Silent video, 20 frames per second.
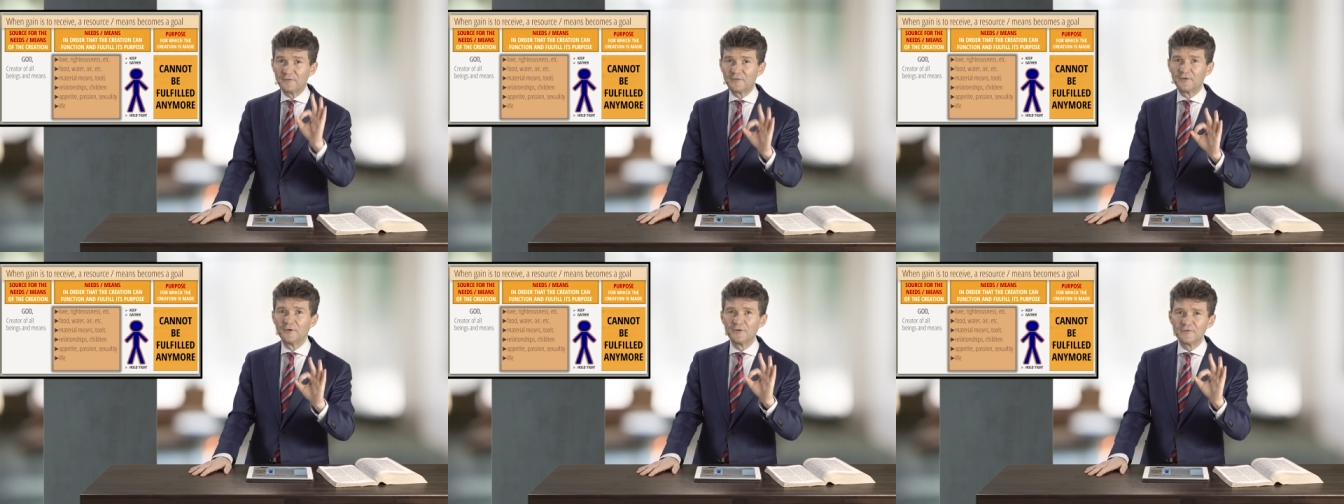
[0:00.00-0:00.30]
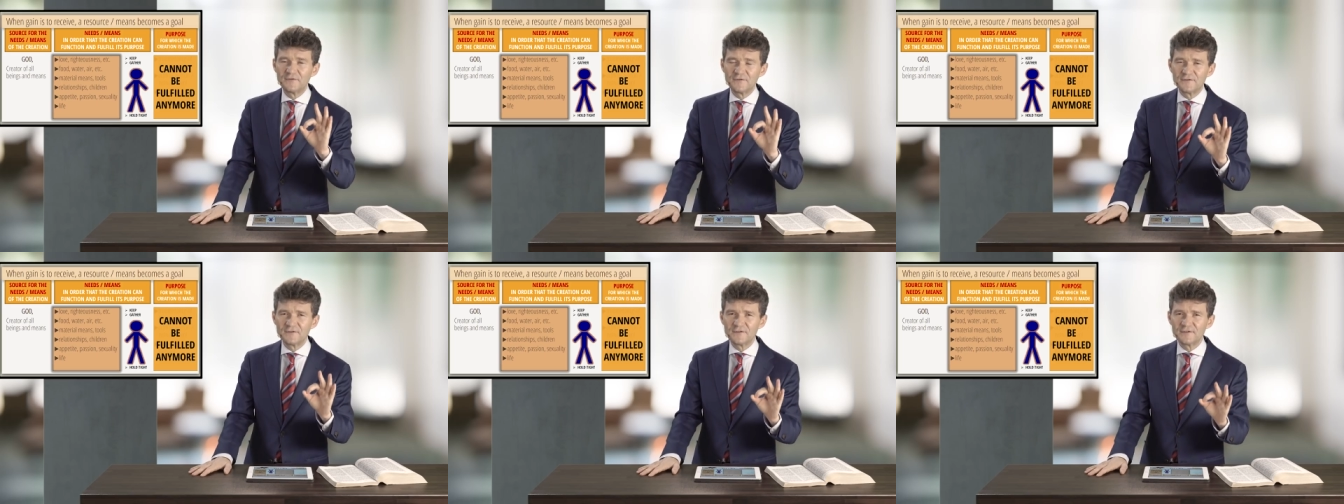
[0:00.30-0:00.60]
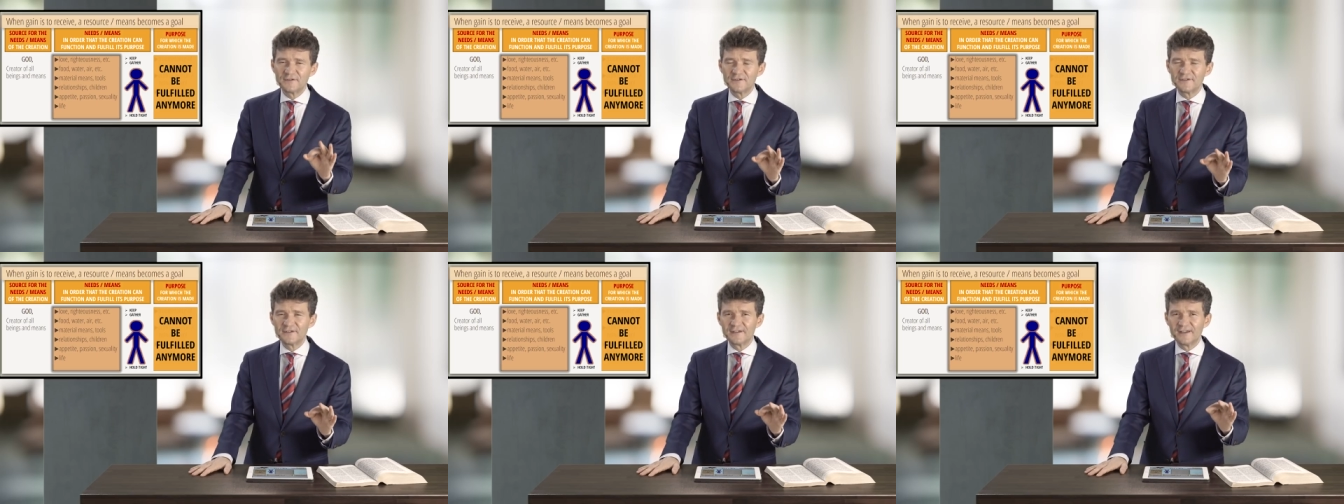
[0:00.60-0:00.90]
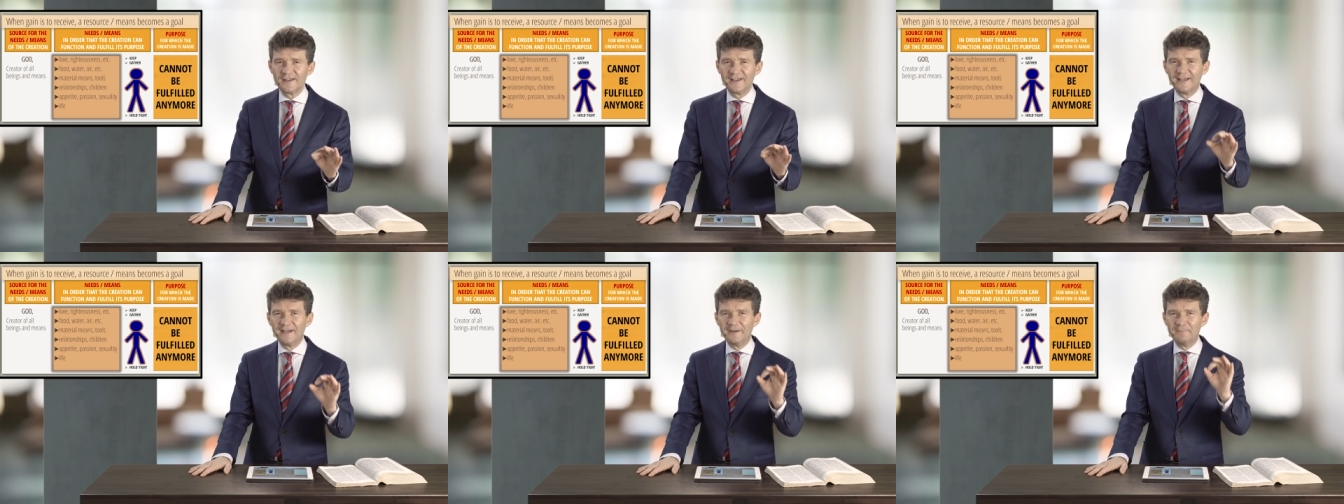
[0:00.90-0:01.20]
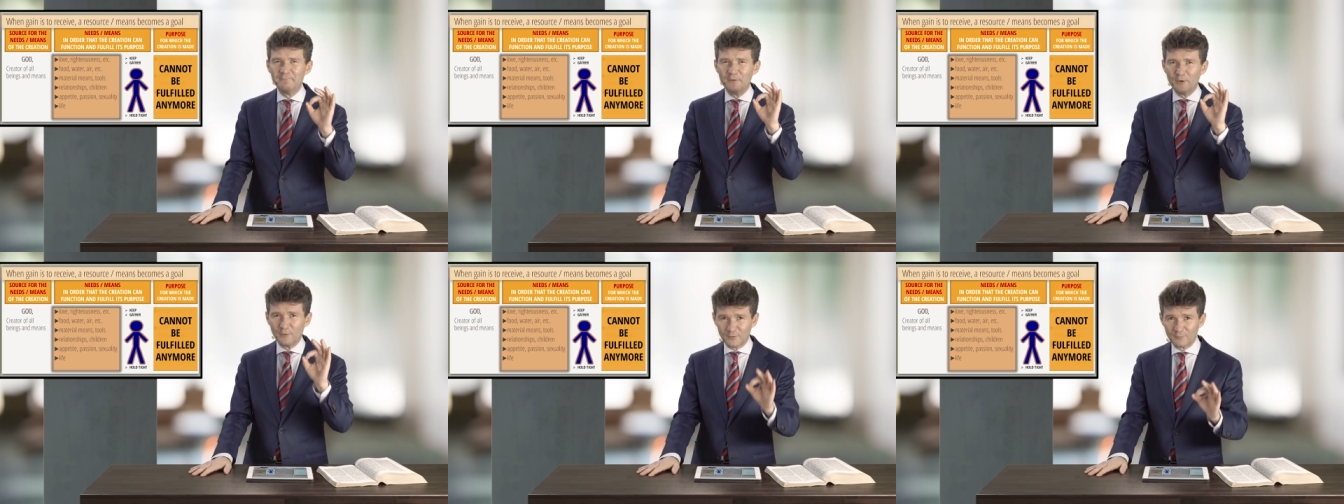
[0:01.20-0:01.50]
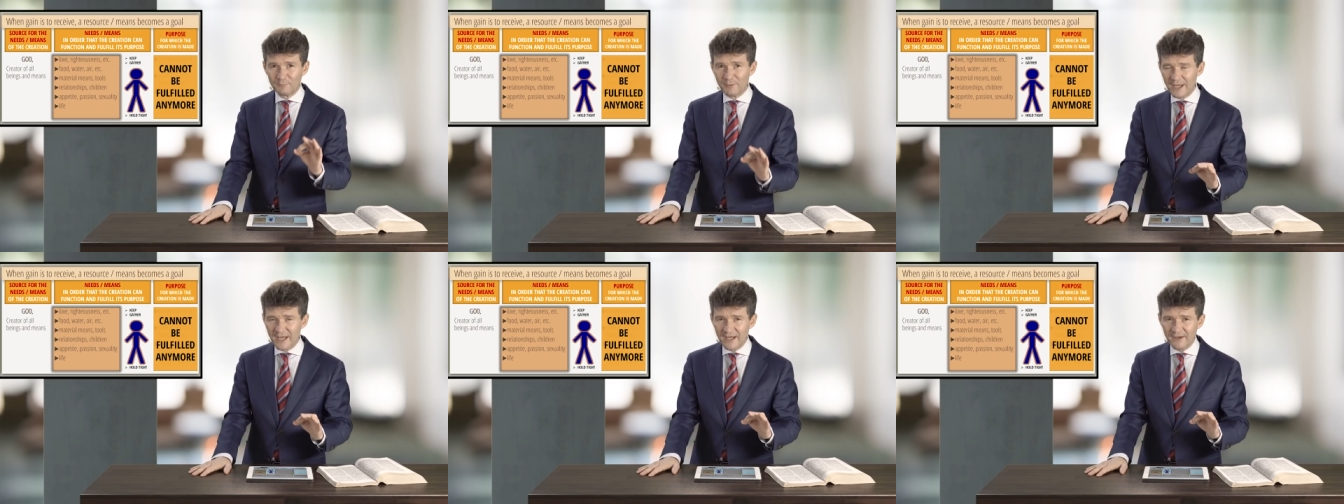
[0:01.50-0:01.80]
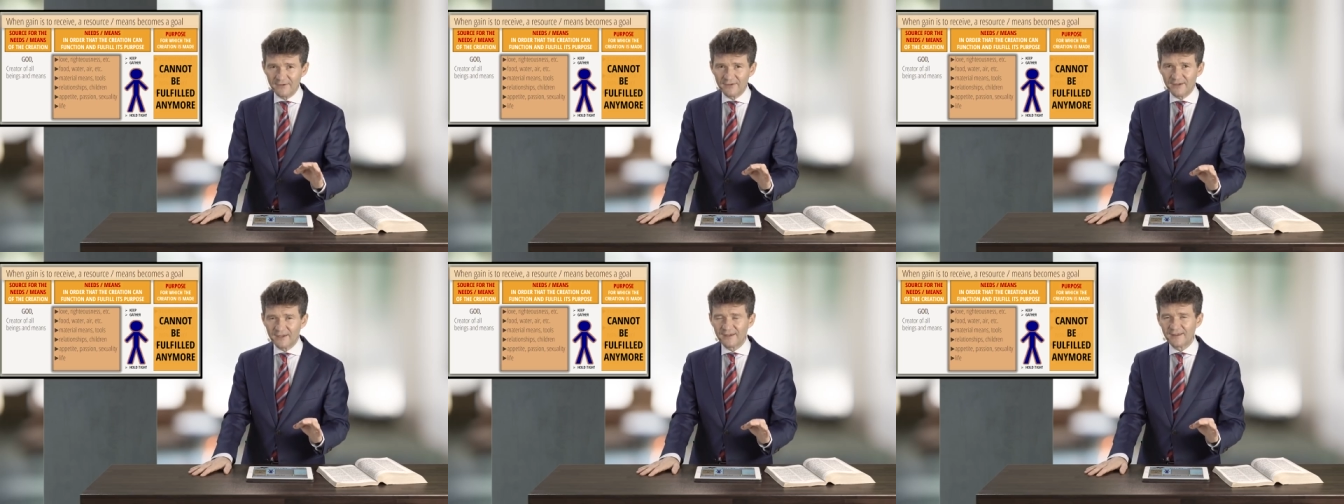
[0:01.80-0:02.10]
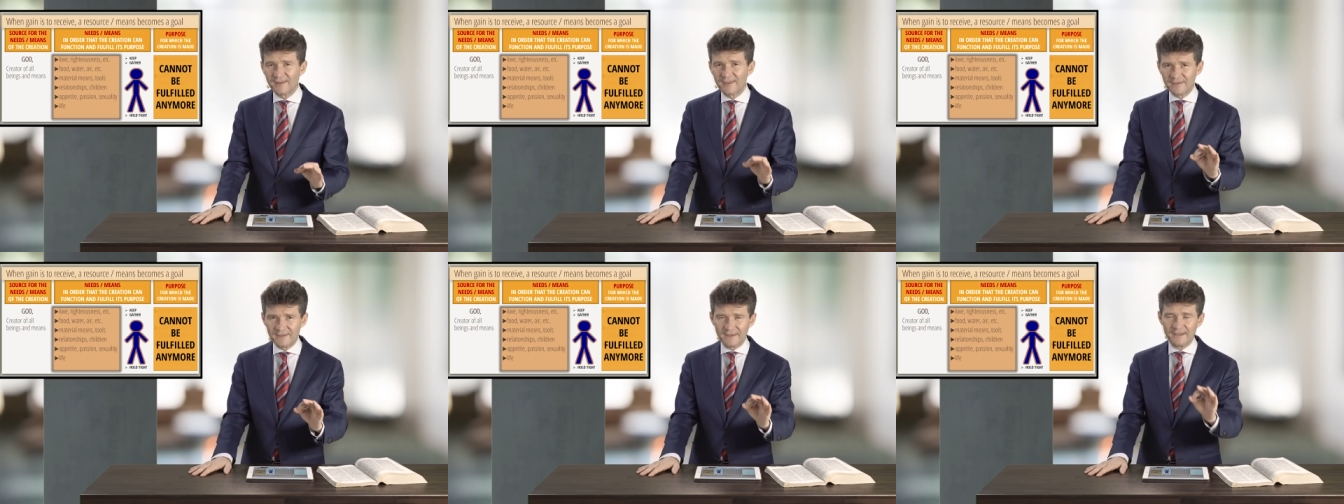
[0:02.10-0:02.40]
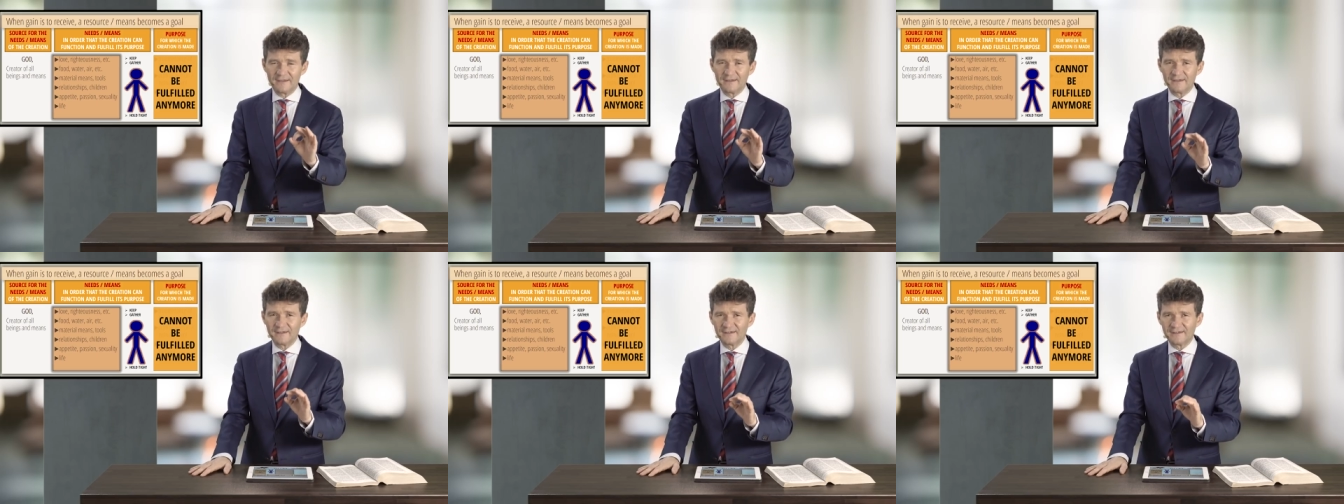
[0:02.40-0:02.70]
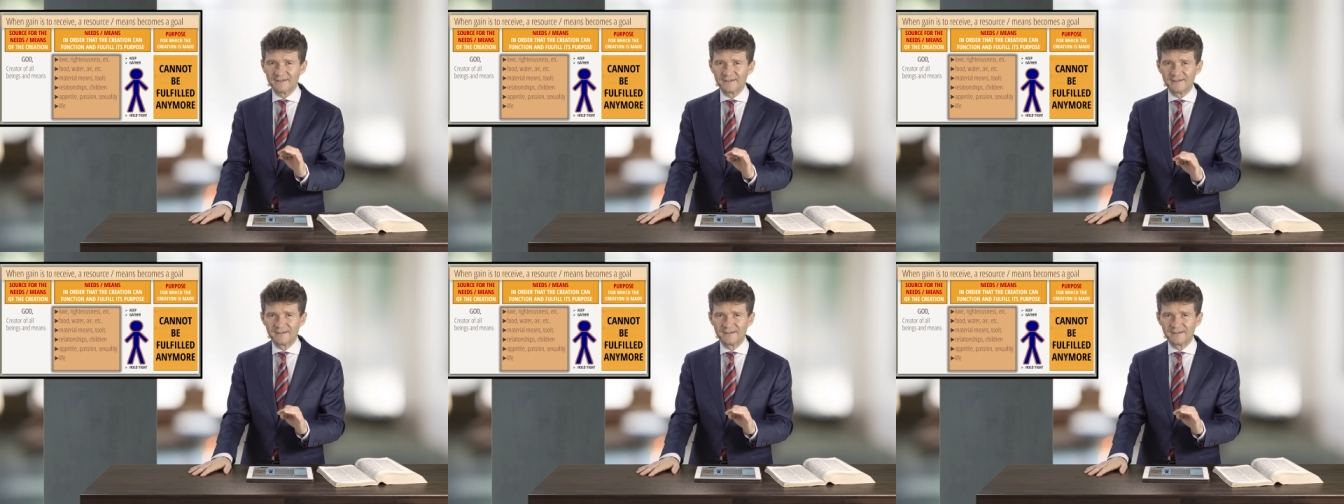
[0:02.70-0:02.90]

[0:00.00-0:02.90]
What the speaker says: first, most basic thing.